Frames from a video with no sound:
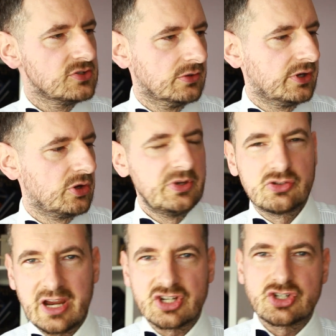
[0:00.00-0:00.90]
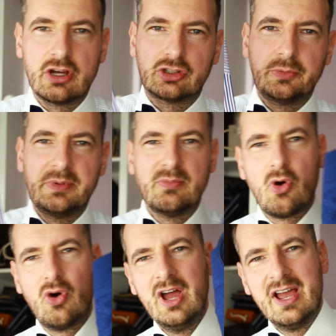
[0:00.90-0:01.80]
So it could be dress shirt, could be
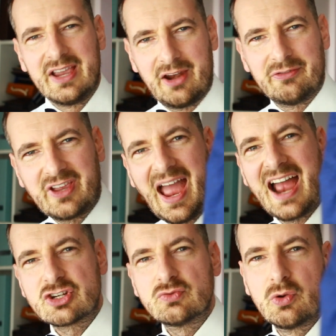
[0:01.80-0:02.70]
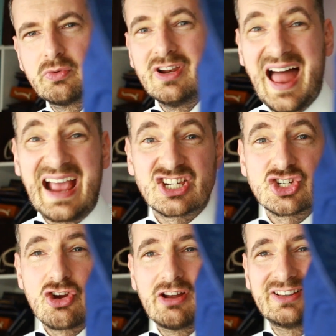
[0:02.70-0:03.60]
more kind of casual, relaxed
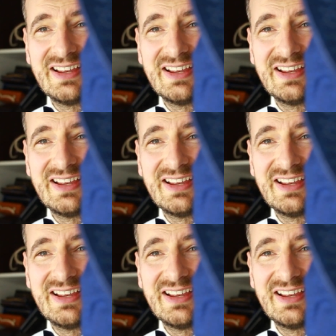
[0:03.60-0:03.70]
shirt